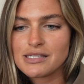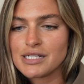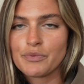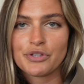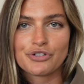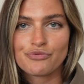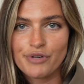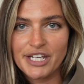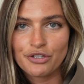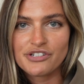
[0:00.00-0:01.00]
stick with your
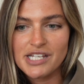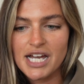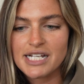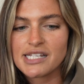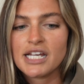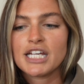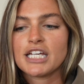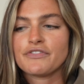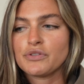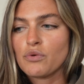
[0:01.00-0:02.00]
regular size.
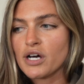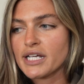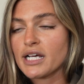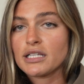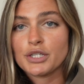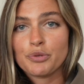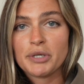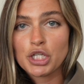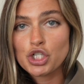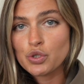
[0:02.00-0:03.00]
If you want it a little
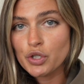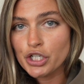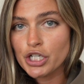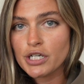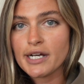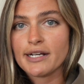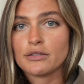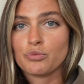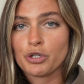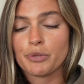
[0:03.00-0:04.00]
bit shorter and a
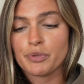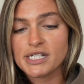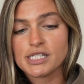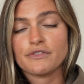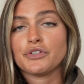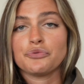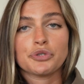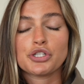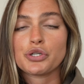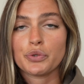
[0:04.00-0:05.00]
little more compressive, you
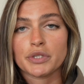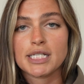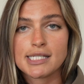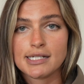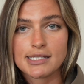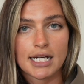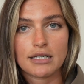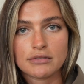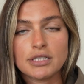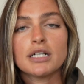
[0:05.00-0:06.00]
can totally size
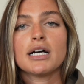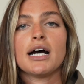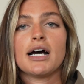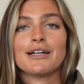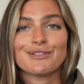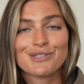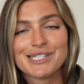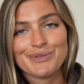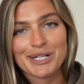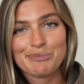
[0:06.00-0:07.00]
down. You'll
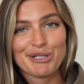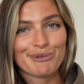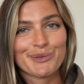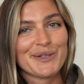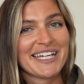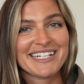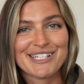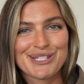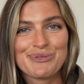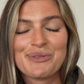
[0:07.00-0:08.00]
see what I mean when we get
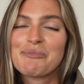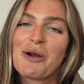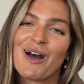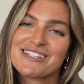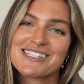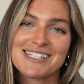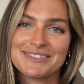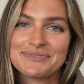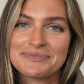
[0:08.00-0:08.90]
into the bras.